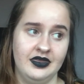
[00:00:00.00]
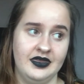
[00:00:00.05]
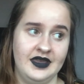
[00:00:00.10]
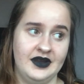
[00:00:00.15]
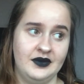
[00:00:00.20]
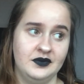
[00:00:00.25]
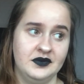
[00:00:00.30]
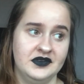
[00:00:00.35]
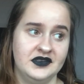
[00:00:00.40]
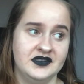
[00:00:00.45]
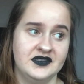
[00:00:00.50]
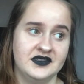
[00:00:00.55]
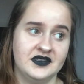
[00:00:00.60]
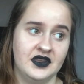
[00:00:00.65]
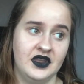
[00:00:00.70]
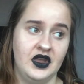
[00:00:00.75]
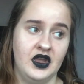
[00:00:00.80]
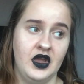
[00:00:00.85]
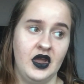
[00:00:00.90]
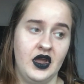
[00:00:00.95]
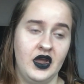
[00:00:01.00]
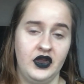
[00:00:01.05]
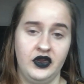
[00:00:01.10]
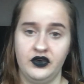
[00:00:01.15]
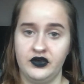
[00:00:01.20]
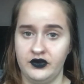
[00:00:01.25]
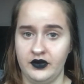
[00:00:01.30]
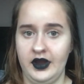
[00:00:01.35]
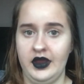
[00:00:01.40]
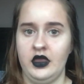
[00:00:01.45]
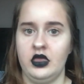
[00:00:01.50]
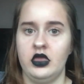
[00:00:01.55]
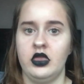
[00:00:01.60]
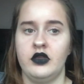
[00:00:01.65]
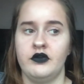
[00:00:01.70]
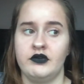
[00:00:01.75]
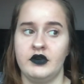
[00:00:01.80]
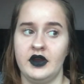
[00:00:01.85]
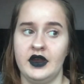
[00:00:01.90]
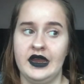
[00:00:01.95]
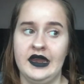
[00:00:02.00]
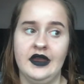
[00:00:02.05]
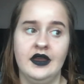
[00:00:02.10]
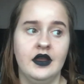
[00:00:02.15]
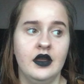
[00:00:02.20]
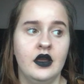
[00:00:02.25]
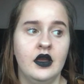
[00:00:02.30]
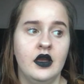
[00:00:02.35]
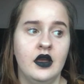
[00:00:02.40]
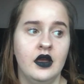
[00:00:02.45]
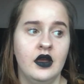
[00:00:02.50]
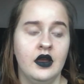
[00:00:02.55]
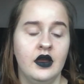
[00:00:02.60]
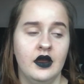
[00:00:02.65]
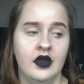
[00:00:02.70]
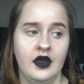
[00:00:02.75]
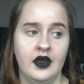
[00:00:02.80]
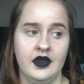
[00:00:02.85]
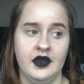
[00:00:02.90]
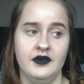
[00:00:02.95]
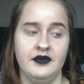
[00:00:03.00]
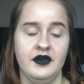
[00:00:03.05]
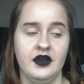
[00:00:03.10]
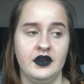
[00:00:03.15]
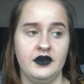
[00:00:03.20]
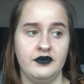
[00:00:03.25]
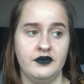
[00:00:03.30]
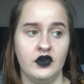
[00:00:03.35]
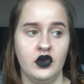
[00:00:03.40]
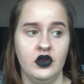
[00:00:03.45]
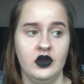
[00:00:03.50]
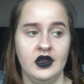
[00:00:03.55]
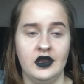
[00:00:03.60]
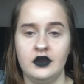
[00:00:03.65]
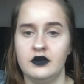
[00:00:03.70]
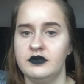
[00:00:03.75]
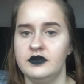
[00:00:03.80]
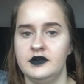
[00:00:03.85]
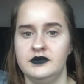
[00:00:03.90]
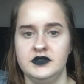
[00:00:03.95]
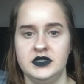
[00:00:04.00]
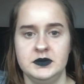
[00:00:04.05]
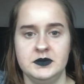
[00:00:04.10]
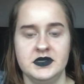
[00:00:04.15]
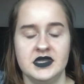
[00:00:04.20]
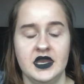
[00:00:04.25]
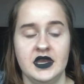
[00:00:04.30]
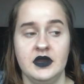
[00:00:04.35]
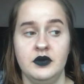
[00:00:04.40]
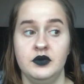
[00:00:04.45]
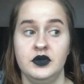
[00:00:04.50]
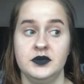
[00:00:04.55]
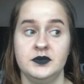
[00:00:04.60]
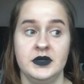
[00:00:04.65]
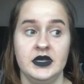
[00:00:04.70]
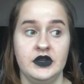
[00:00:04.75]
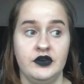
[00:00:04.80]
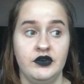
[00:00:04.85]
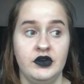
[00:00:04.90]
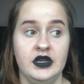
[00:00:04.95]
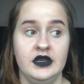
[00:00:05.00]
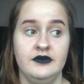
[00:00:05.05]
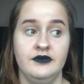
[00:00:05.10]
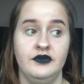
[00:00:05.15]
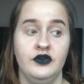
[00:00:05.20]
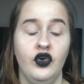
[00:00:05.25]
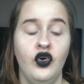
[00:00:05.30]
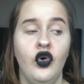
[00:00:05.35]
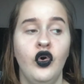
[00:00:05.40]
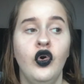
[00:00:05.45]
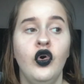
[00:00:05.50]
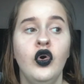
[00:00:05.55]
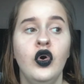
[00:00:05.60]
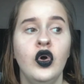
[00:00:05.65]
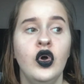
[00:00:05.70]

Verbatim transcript: That was a grade three. And if I'd have got like fifty percent it would have been a grade four.